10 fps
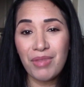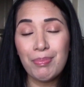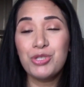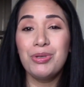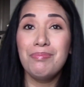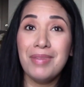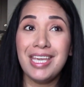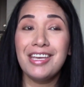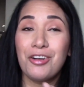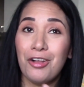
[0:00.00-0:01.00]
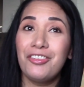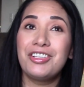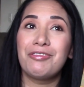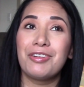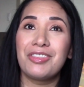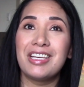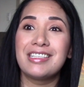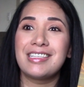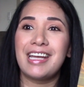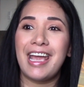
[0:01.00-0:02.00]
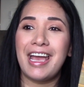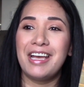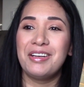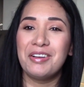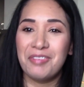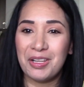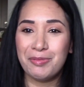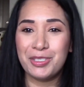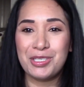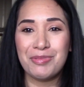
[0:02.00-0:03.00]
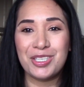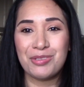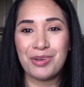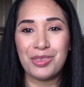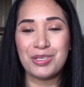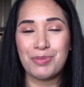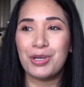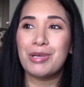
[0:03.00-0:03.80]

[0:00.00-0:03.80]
between me and all the different things that I had available to me to read this book.